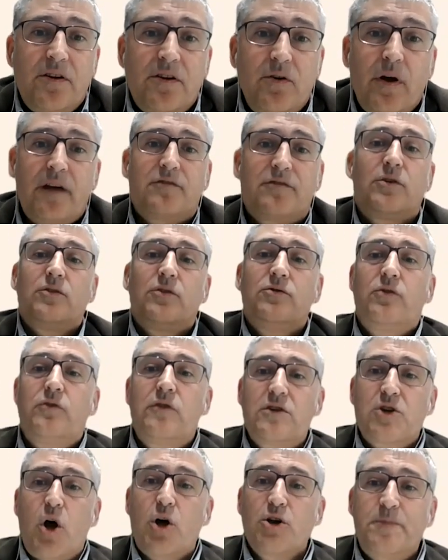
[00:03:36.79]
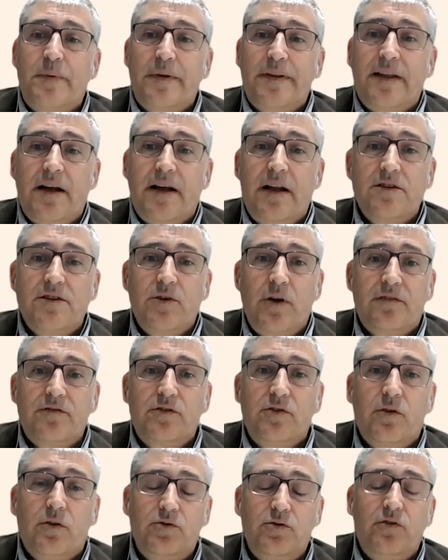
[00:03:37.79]
You have to go to the hospital, you have
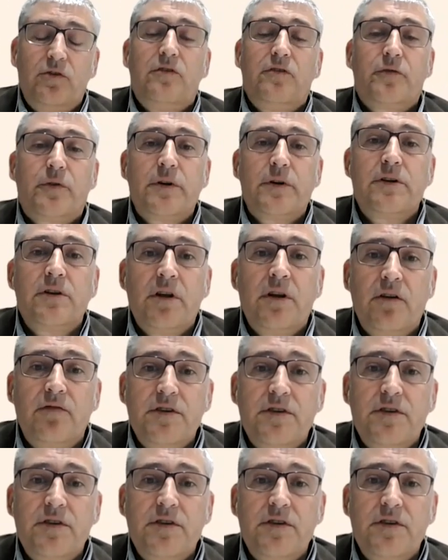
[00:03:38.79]
to go to different